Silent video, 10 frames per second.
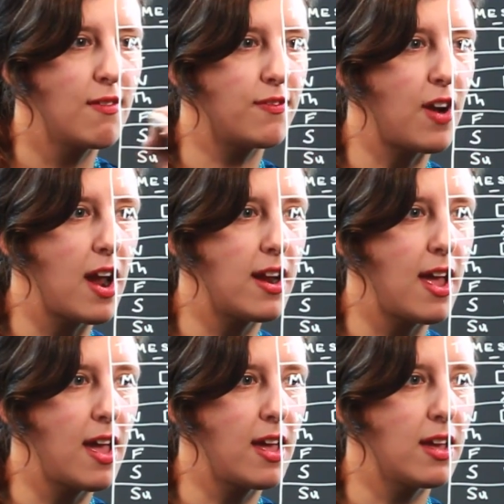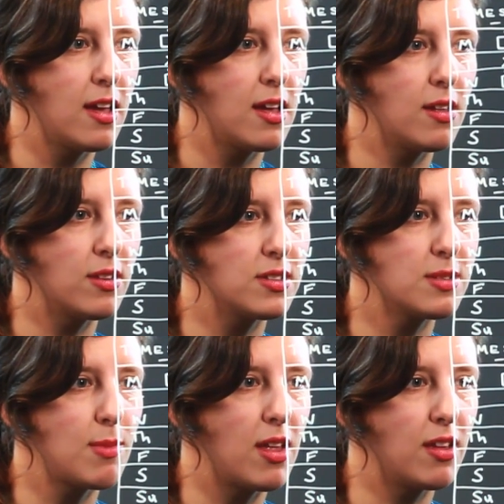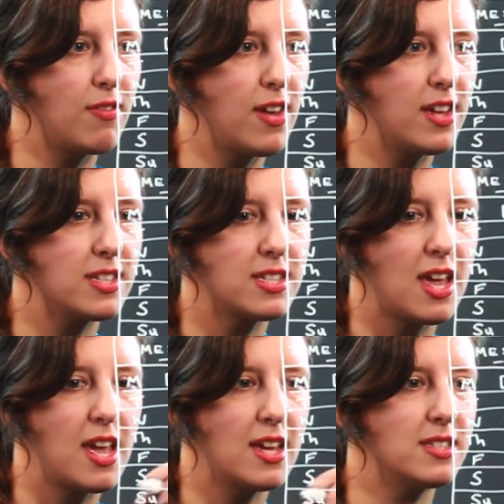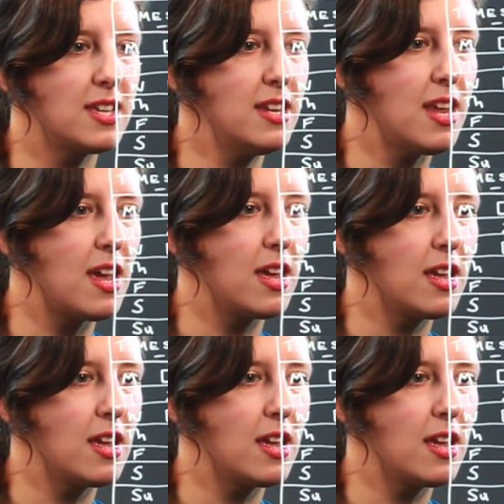Friday, little smiley face, and Sunday.